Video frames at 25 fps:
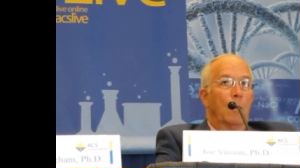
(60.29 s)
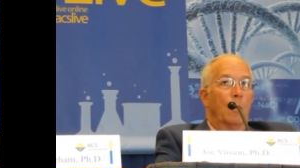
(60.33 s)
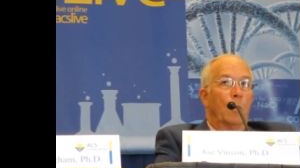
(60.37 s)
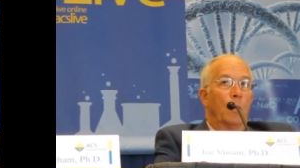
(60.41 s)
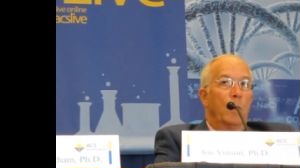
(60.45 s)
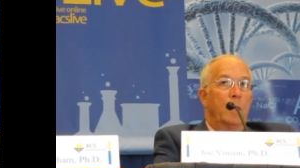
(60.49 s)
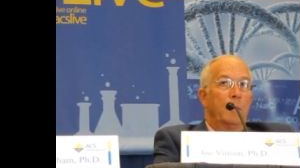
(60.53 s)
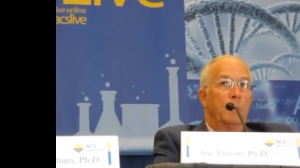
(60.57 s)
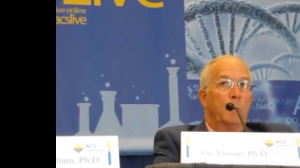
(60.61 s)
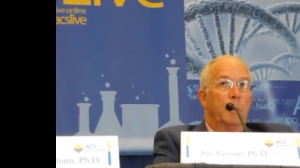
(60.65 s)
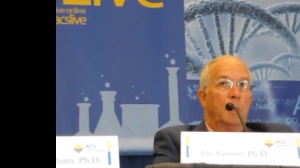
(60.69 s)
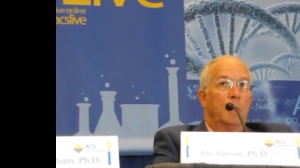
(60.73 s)

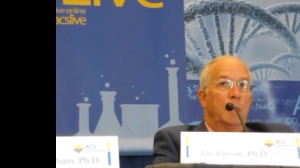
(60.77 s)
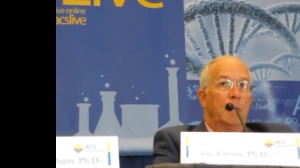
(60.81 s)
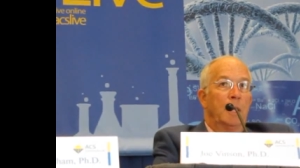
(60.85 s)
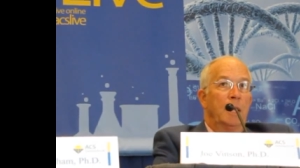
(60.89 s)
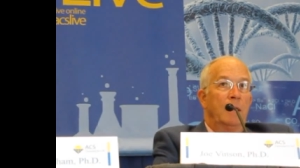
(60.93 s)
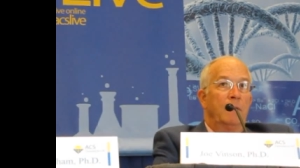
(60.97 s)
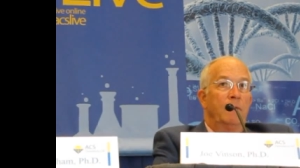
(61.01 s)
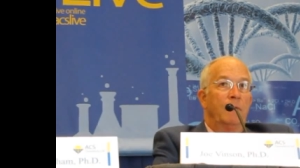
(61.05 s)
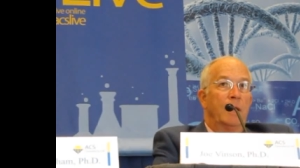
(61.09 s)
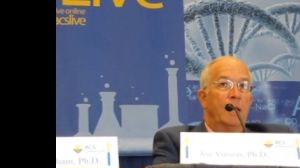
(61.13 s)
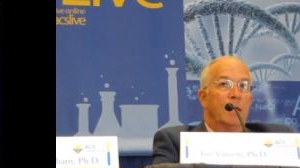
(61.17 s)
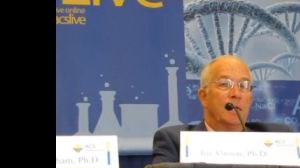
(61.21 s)
We
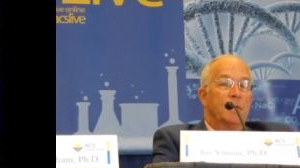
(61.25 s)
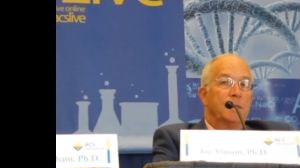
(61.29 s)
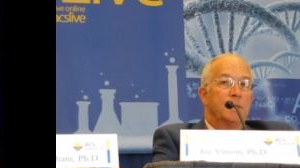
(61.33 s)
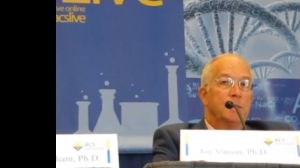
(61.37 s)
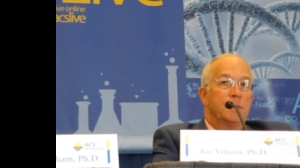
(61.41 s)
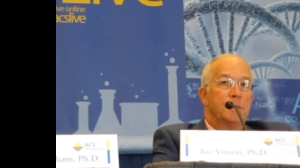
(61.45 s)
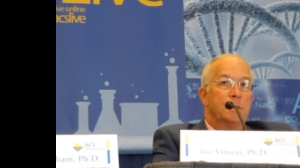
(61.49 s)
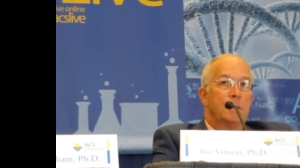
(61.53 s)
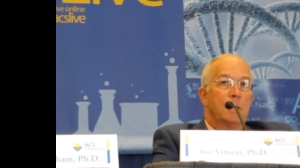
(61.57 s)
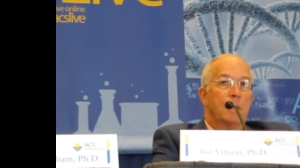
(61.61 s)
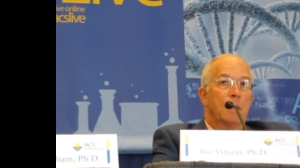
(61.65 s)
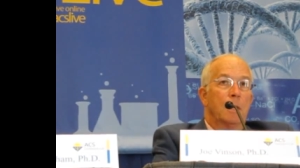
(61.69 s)
believe it
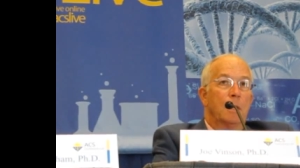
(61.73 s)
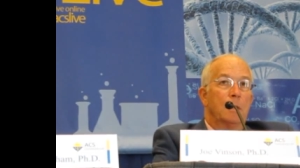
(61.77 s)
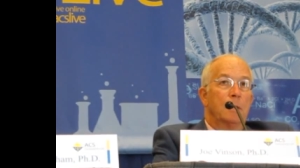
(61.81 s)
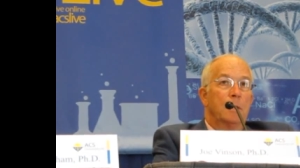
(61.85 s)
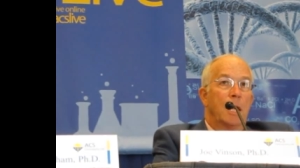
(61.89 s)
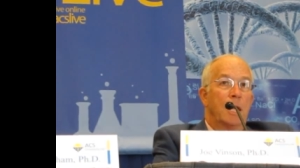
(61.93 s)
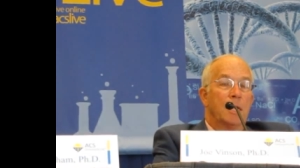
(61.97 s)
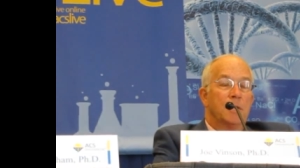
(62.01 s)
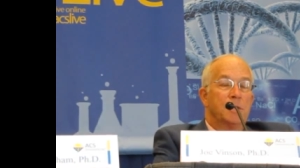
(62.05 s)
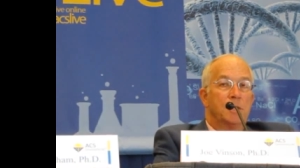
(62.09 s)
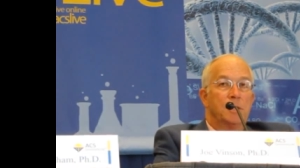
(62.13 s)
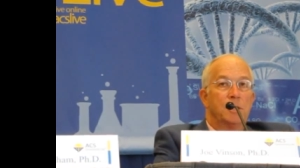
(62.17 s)
has, it
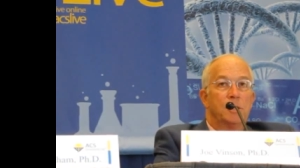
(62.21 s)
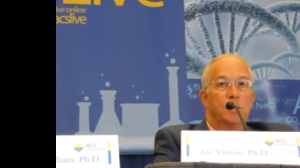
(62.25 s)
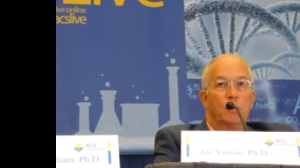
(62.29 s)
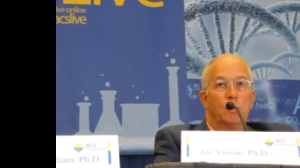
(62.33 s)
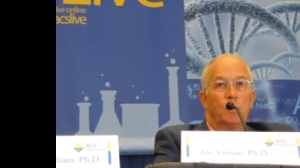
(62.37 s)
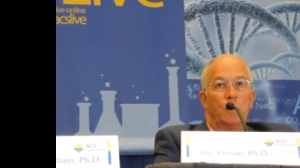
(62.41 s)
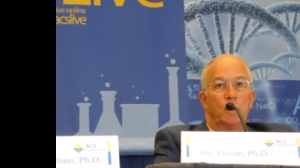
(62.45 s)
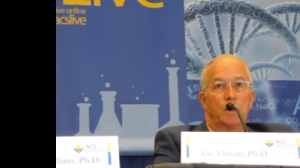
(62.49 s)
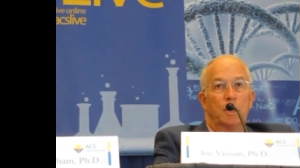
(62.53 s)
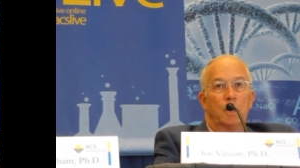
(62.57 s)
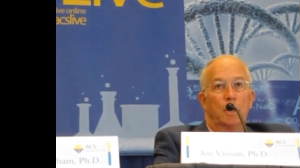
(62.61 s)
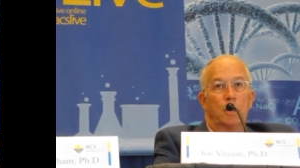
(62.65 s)
has to do
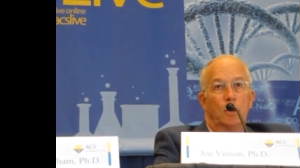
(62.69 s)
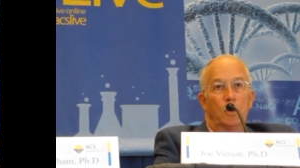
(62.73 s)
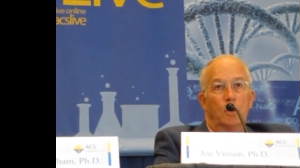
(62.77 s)
with